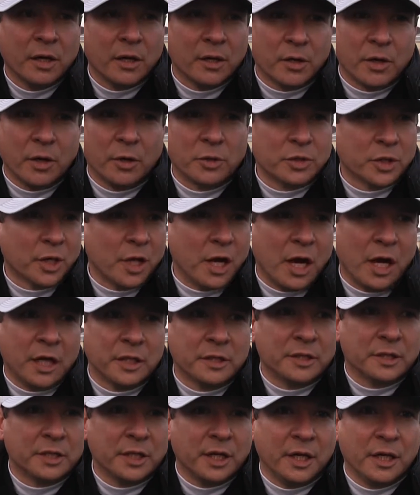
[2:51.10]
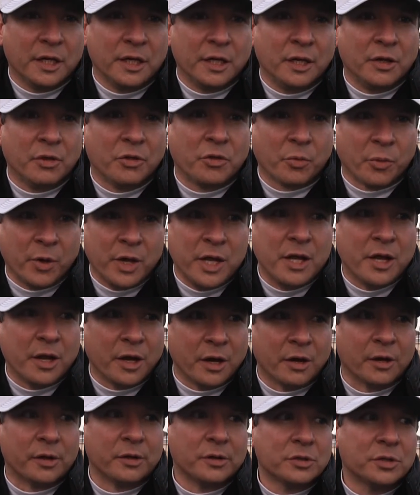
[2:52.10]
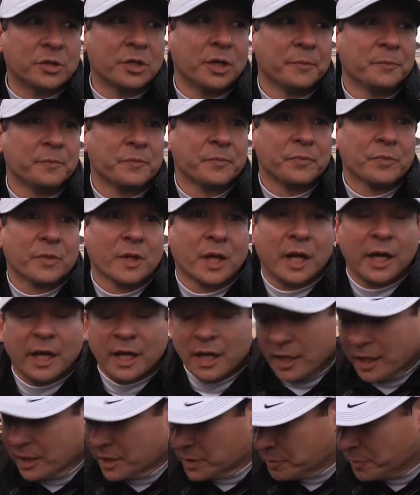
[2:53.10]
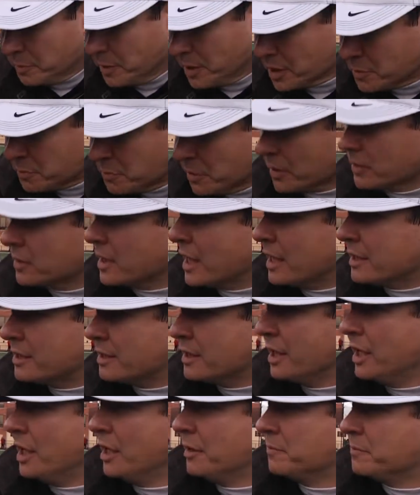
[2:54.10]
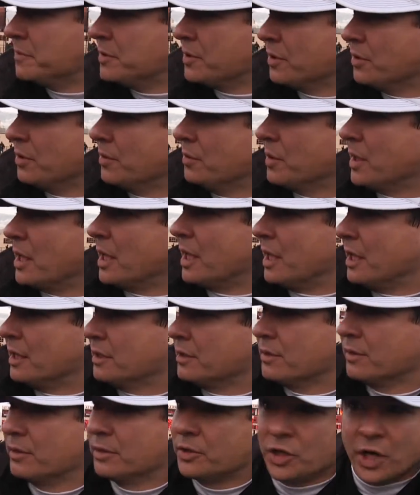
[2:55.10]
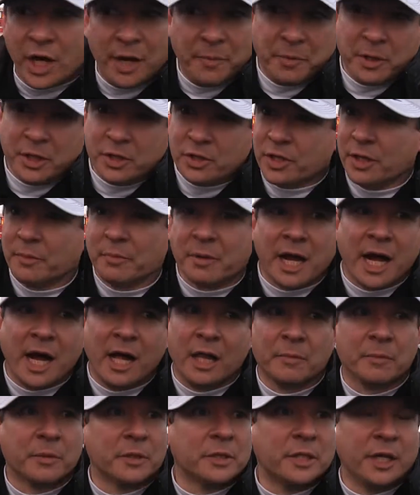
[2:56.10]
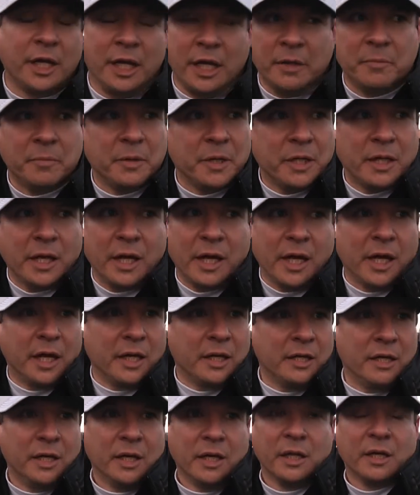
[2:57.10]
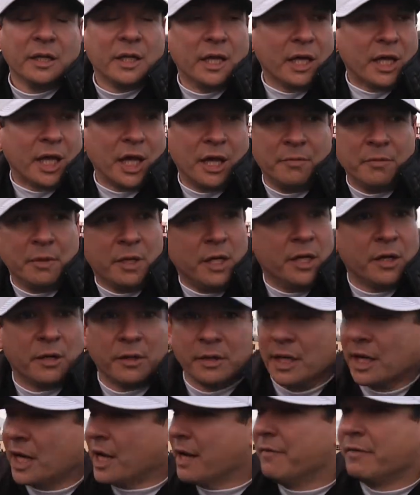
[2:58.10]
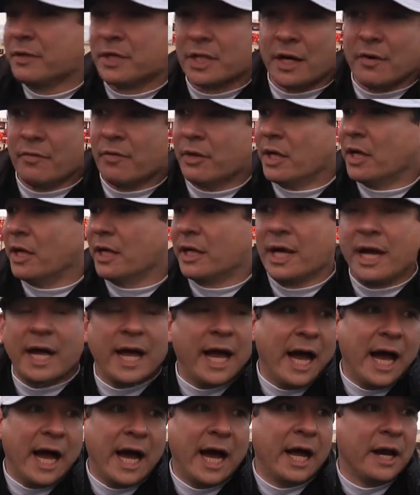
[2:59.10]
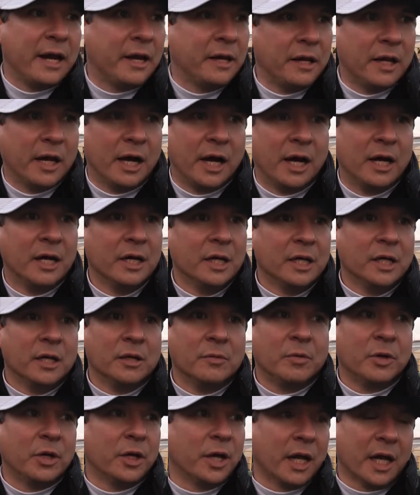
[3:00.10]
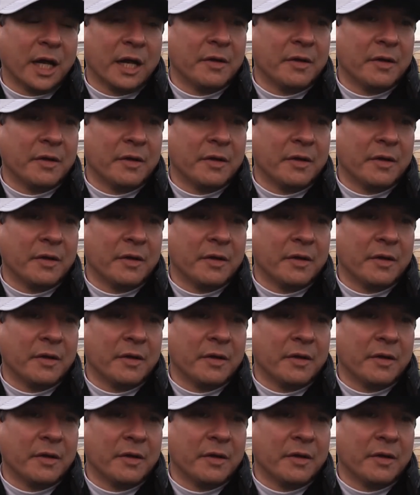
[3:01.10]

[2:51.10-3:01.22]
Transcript: Coach Launtz, in, in three years, has, has built that team to uh, to a championship caliber team, and, and they came in here and they gave us everything they had, and uh, you got to